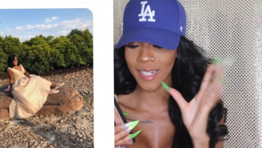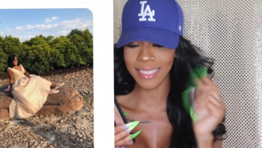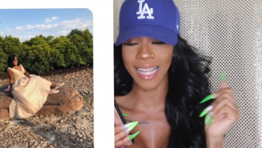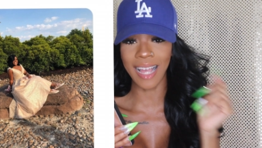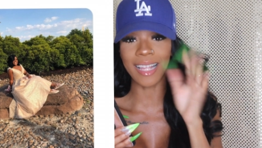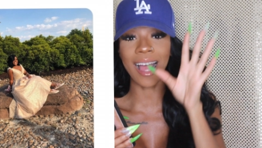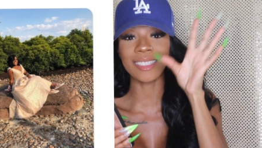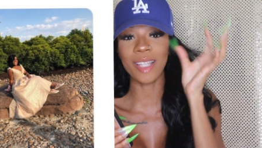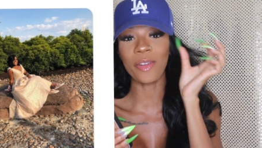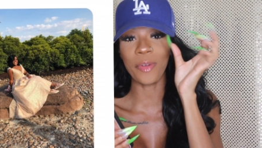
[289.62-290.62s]
First, I, I
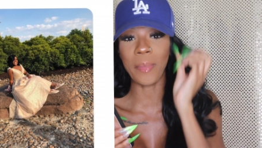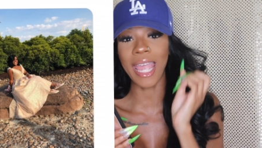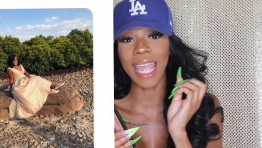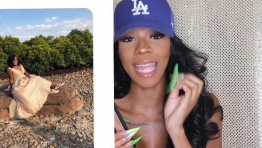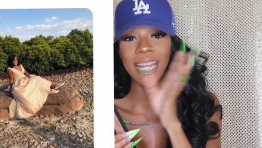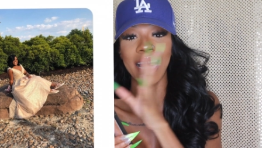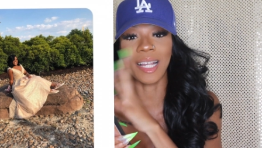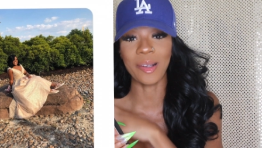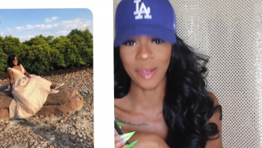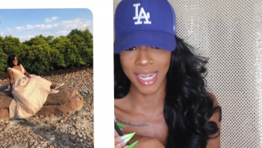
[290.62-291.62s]
start from head and
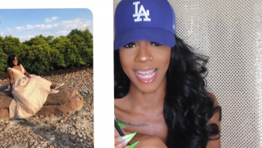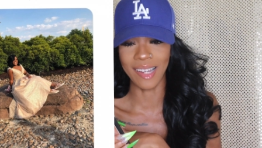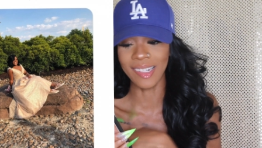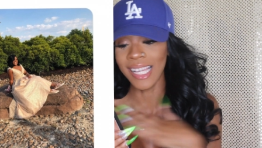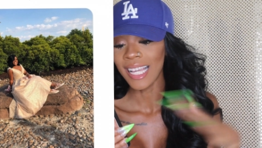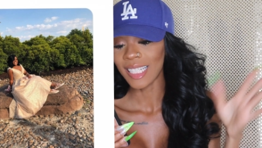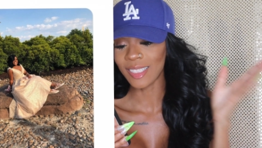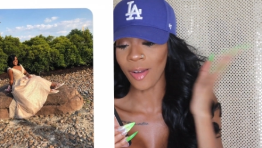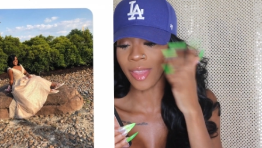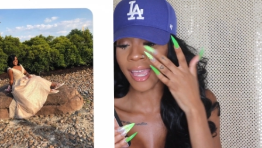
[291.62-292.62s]
I go down.
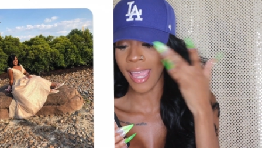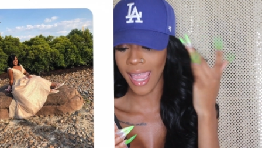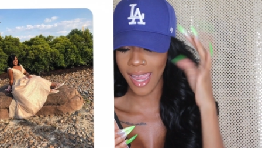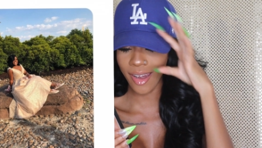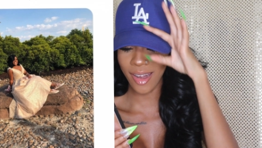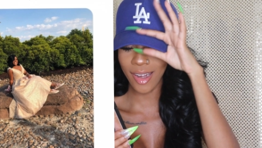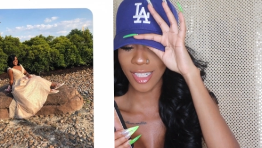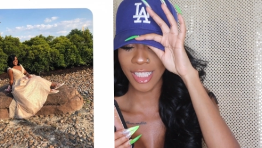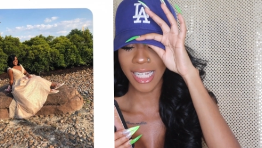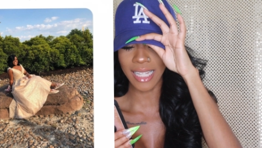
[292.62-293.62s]
So the hair,
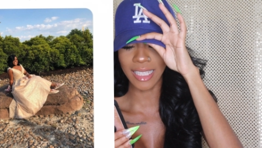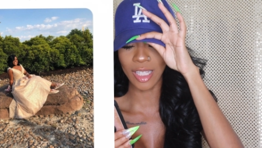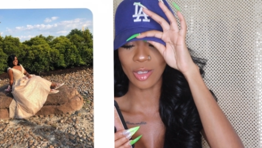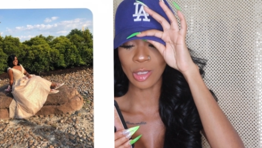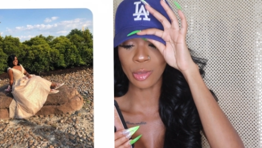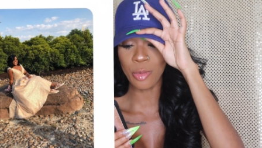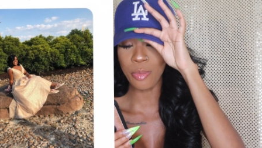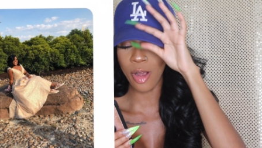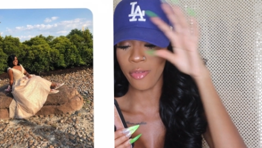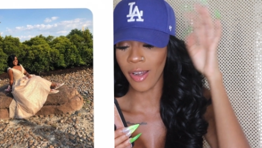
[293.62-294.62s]
she got the little
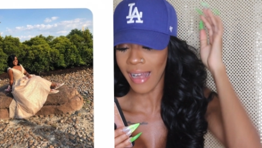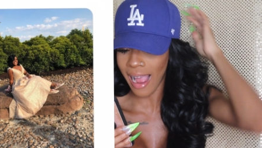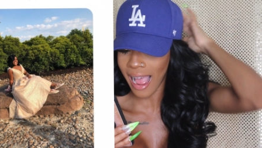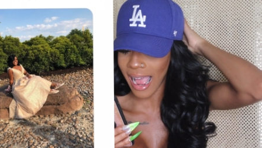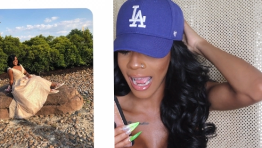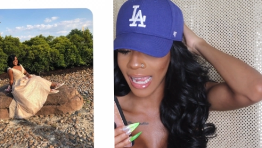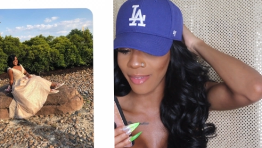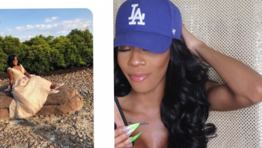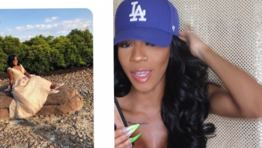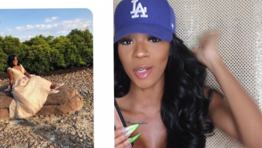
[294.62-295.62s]
swoop over her
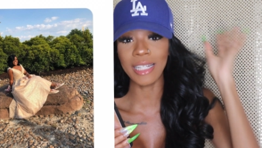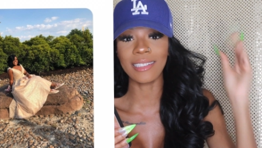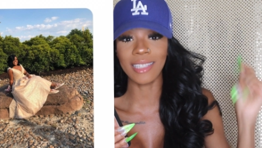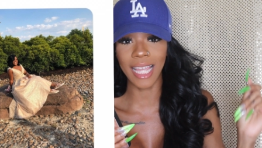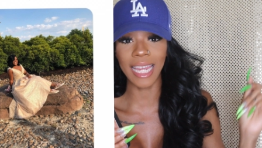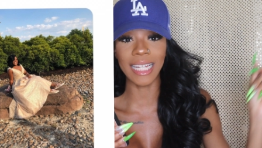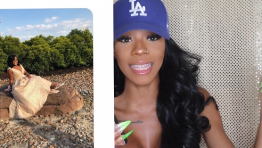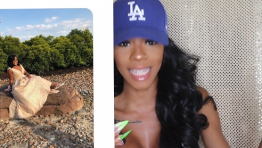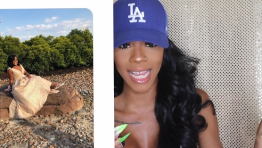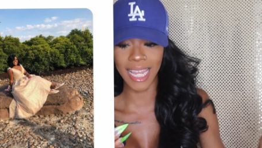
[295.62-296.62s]
eye, very slayed
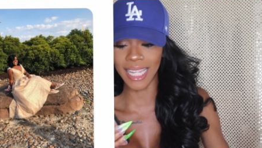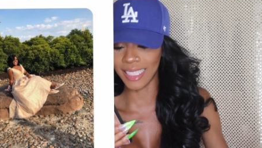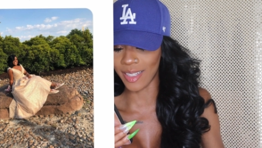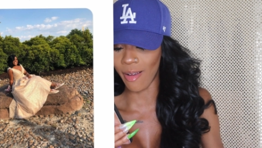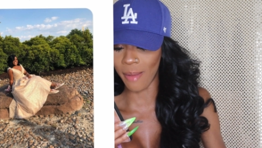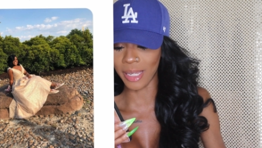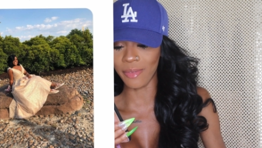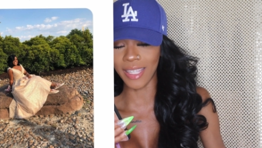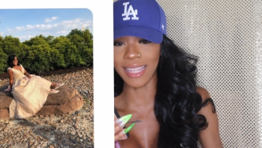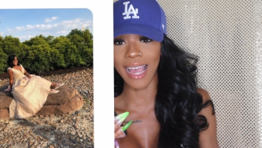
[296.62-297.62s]
and laid, so I'm
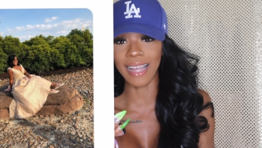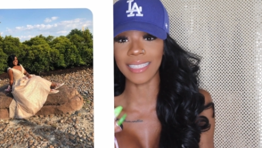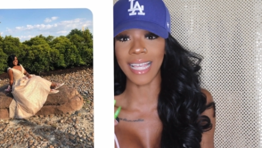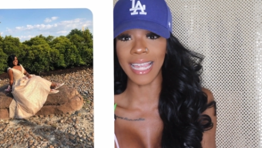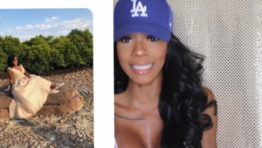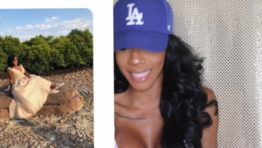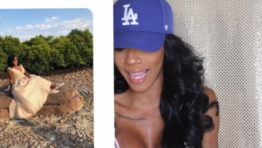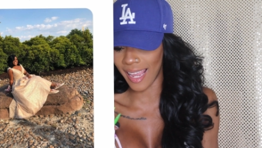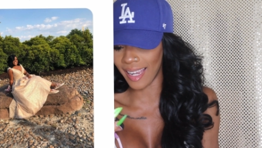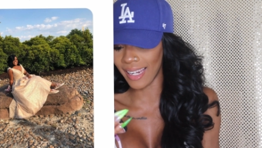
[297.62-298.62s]
giving that a
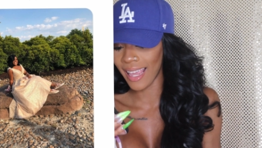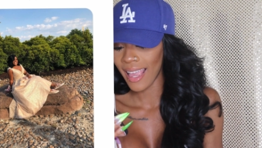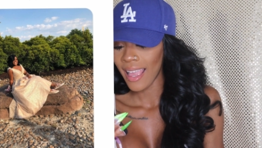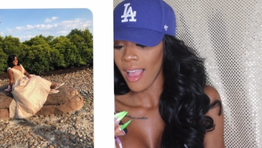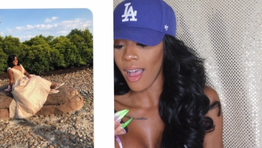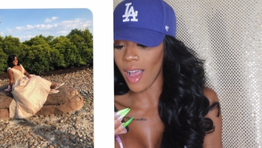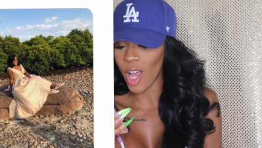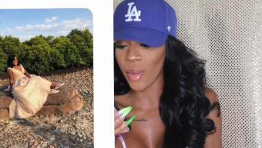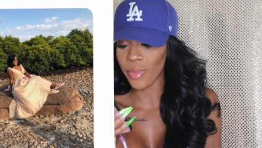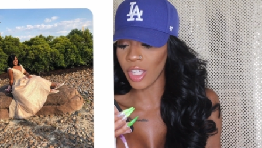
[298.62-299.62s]
10.
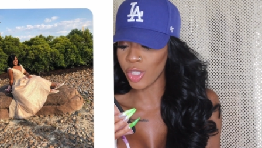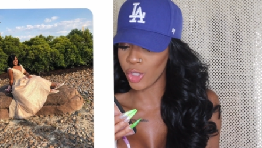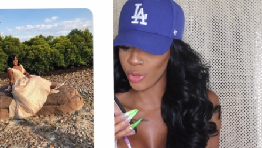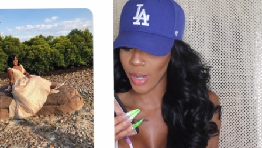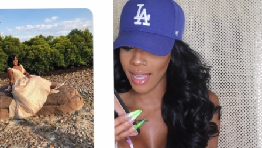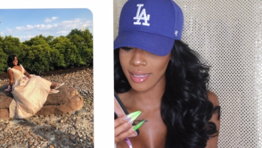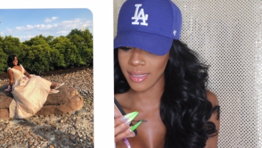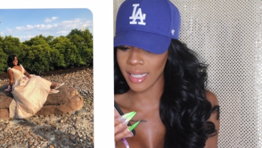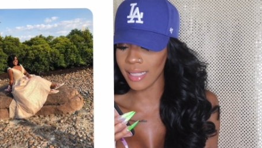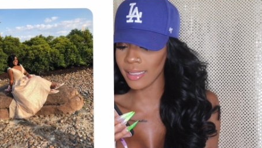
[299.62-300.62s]
Um, the
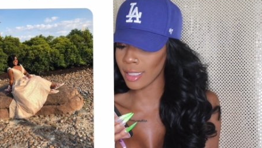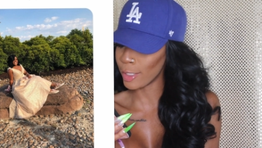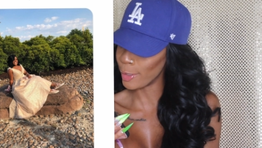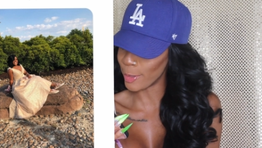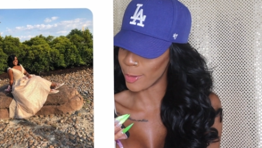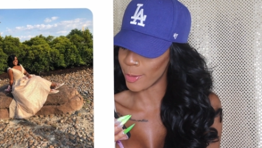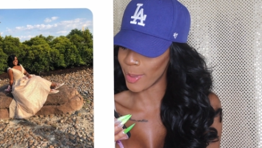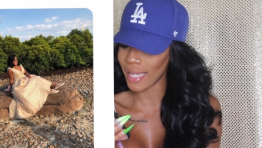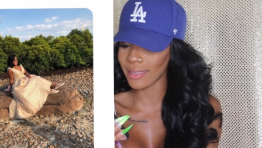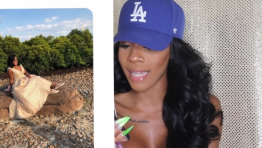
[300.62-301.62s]
dress is cute.
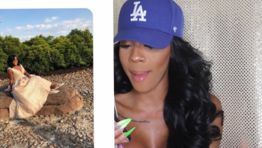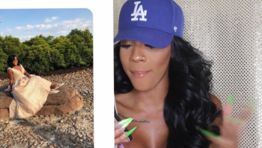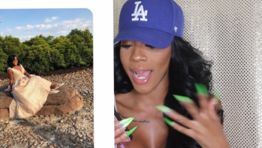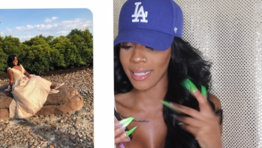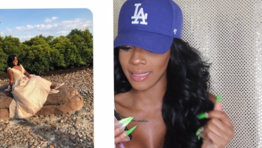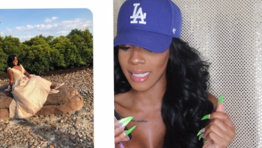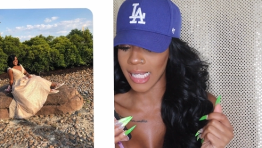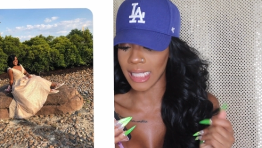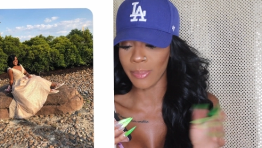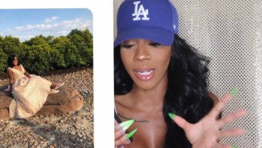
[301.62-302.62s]
It's not my
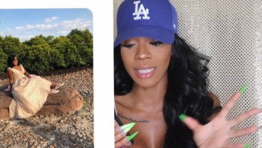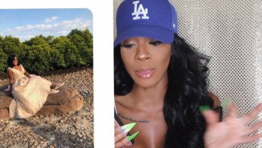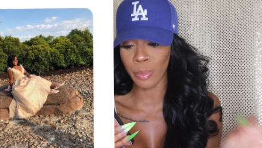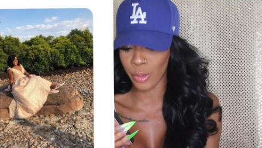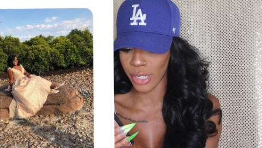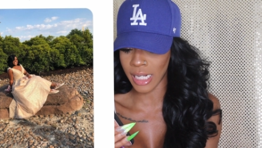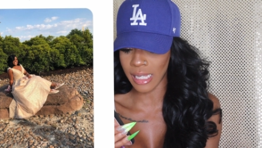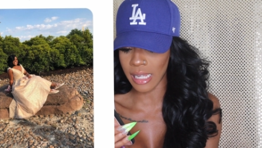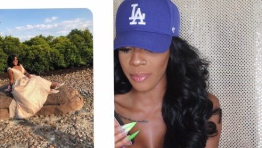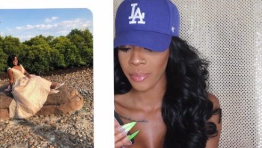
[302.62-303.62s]
steeds, but it's
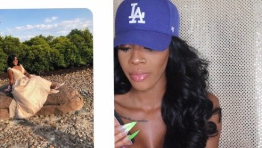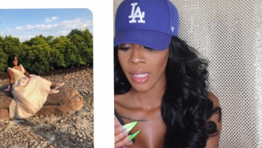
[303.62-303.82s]
pretty.